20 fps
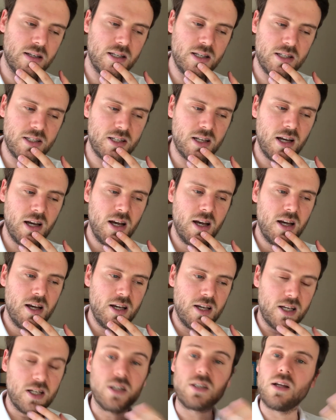he's
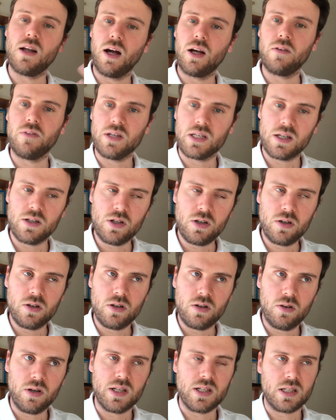he does a lot of it, and you
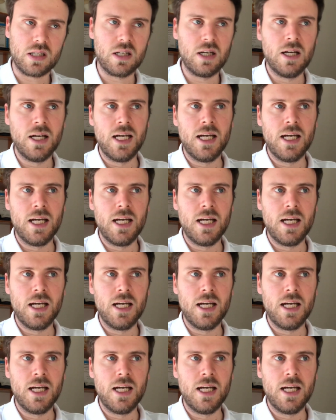can notice.